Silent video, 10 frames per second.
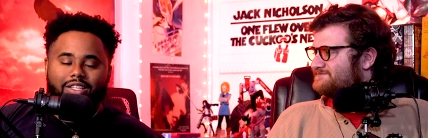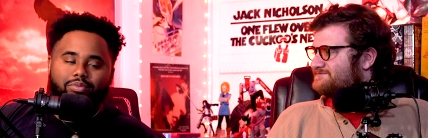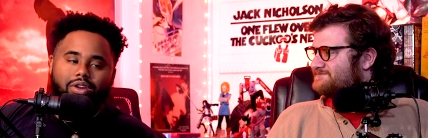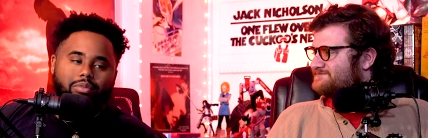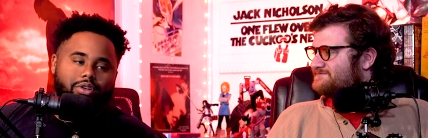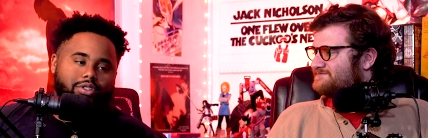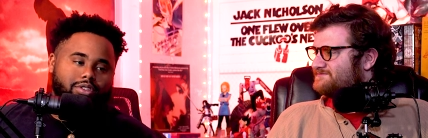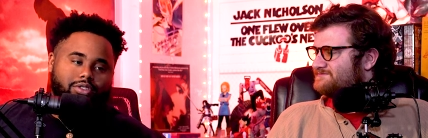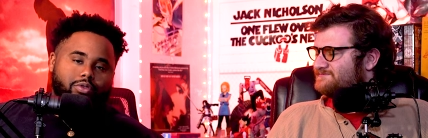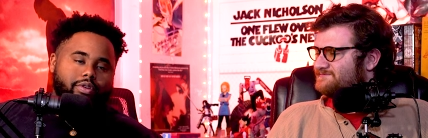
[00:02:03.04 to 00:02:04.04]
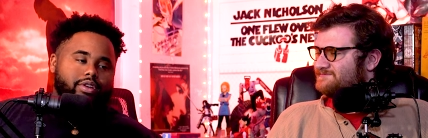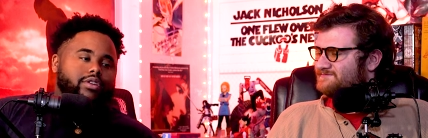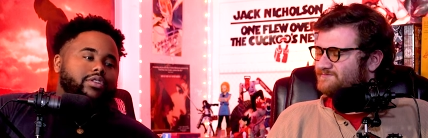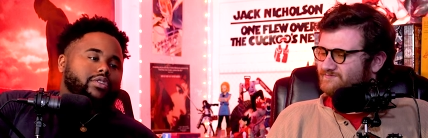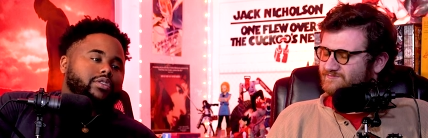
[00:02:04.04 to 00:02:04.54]
Speaker 1: That's pretty much the story.
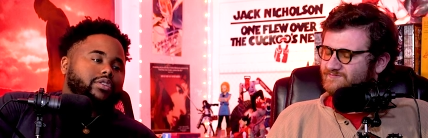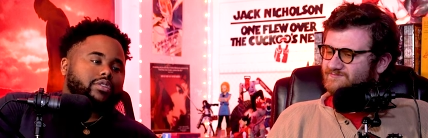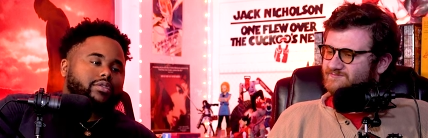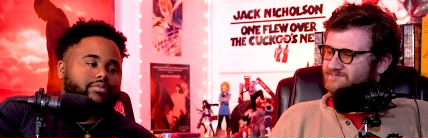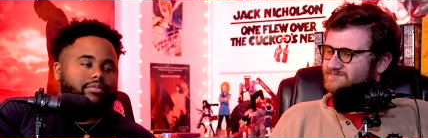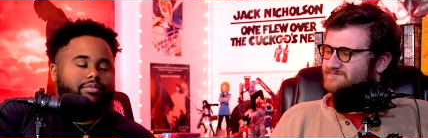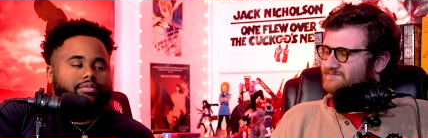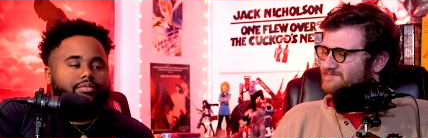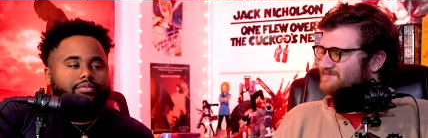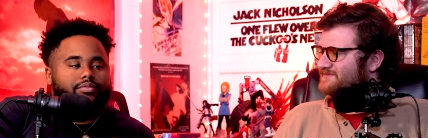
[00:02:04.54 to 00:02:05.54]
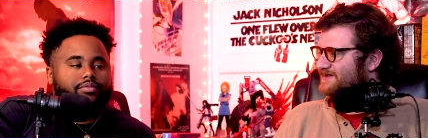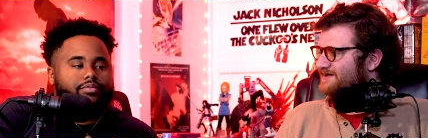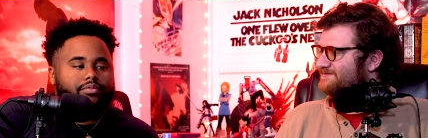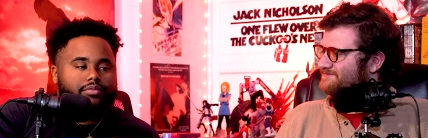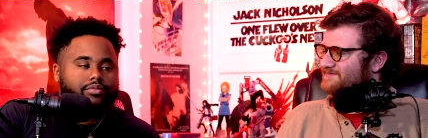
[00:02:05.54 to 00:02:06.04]
Speaker 2: Mm-hmm.
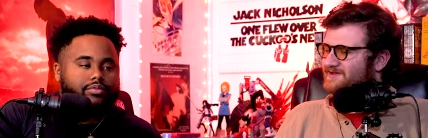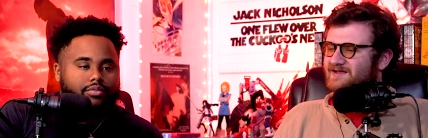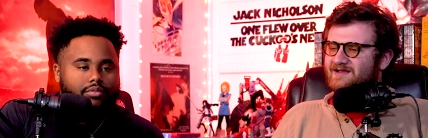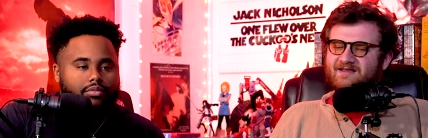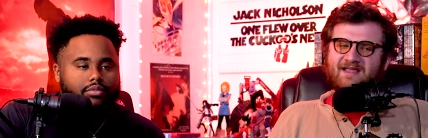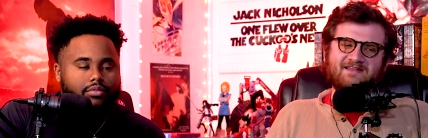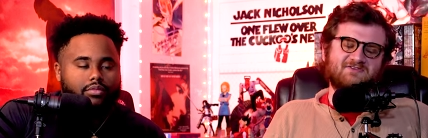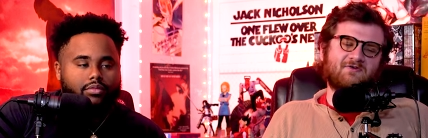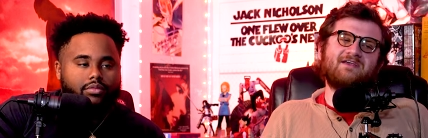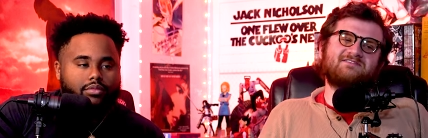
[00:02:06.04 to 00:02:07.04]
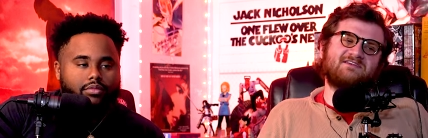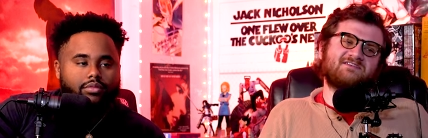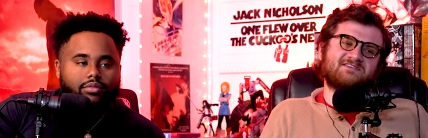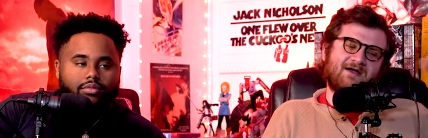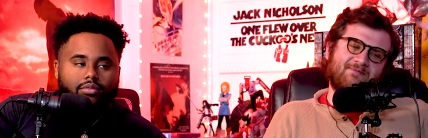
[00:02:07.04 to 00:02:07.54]
Yeah. It's crazy
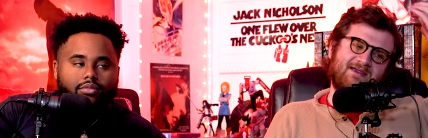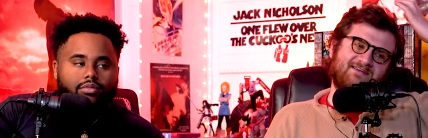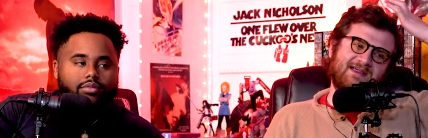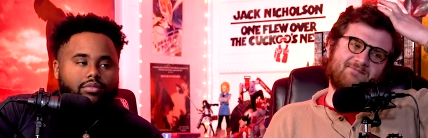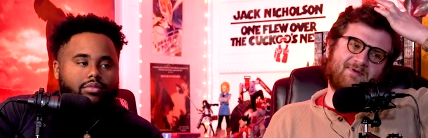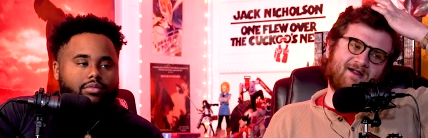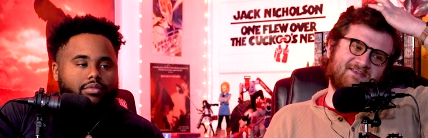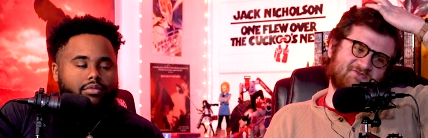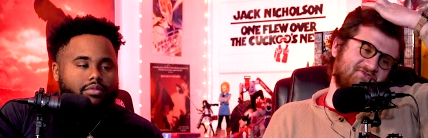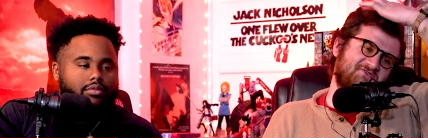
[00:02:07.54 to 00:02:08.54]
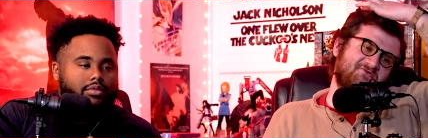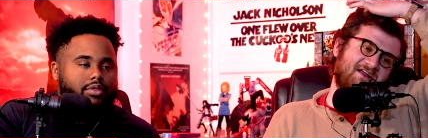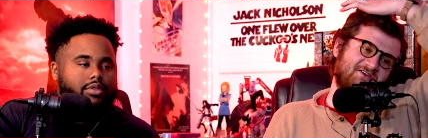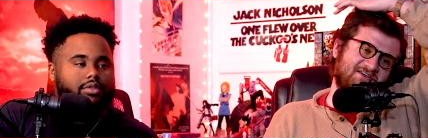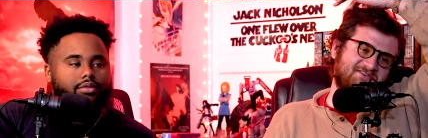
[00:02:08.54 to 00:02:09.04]
just how many dead bodies Kristen Stewart
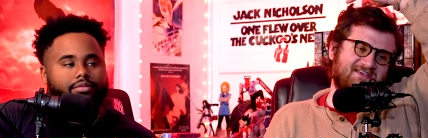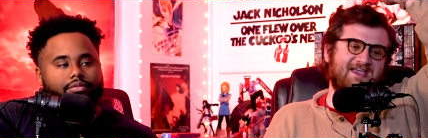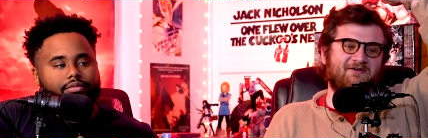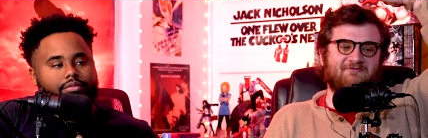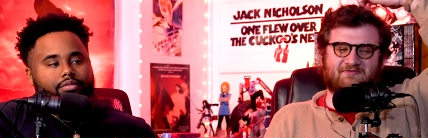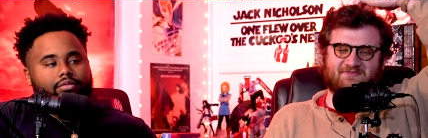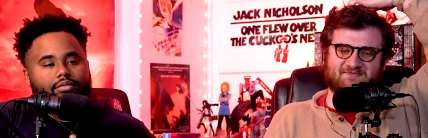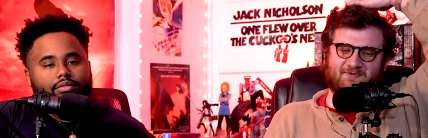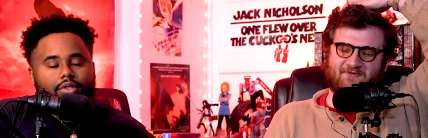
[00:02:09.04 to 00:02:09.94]
actually has to carry throughout this